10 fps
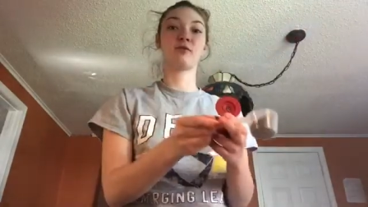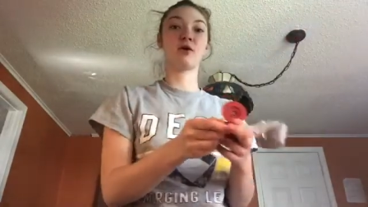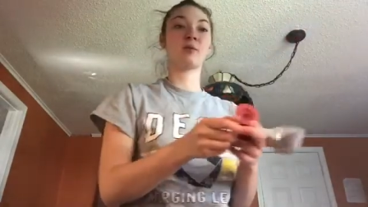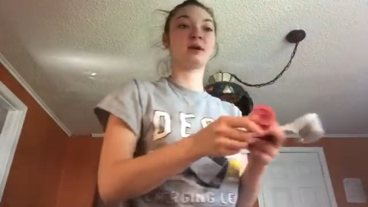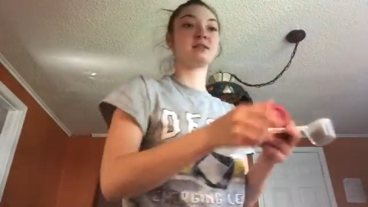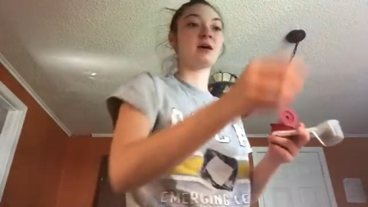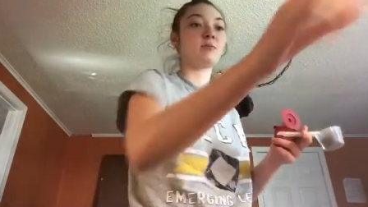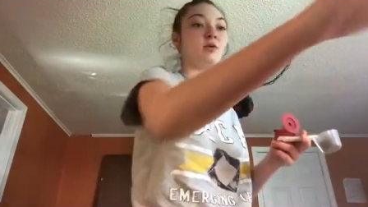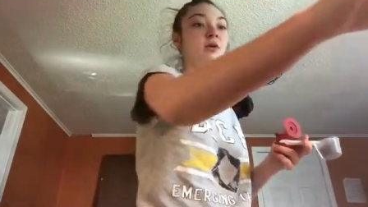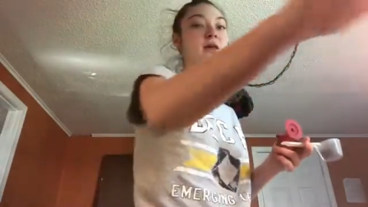form,
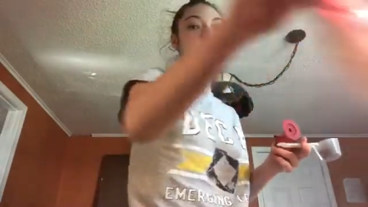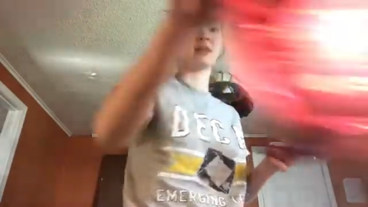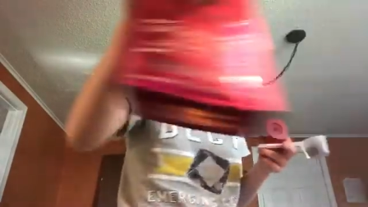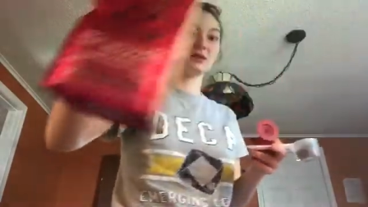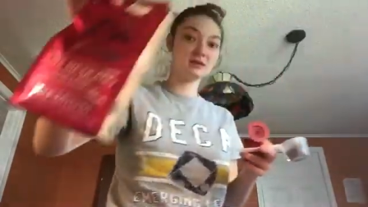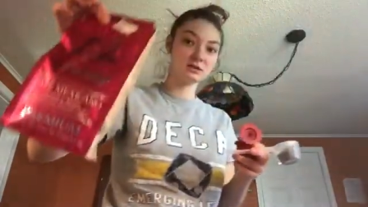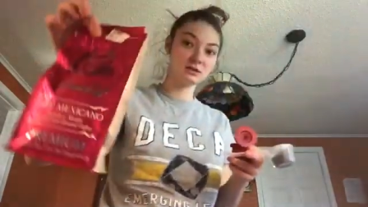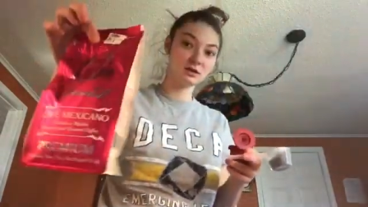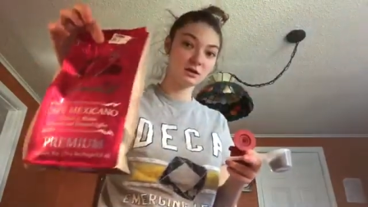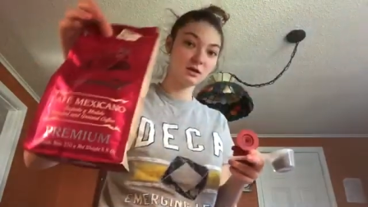example like
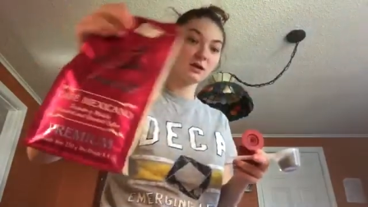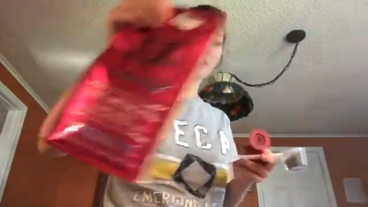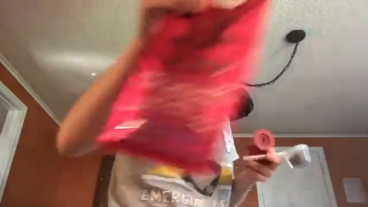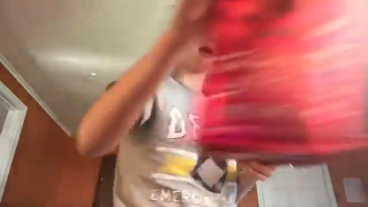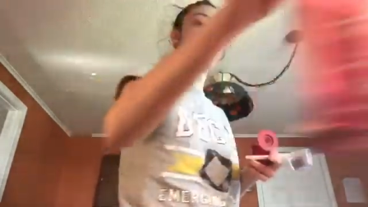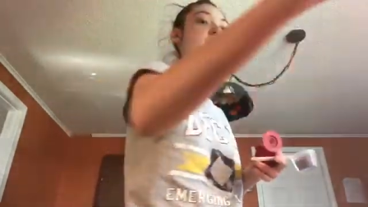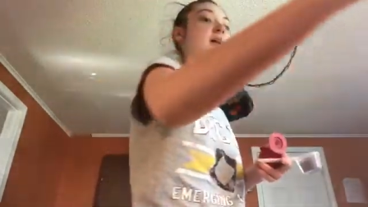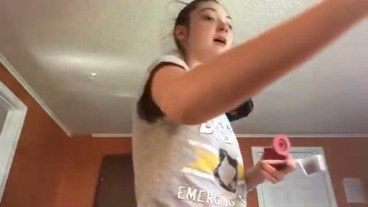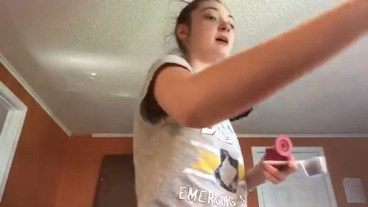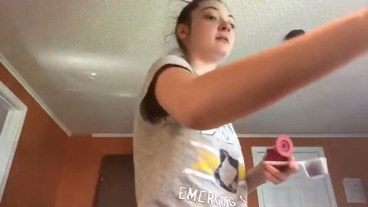this. And
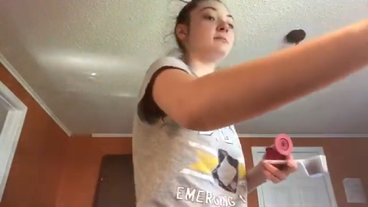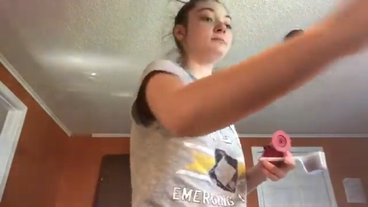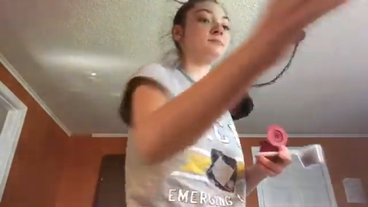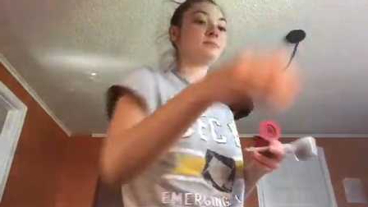then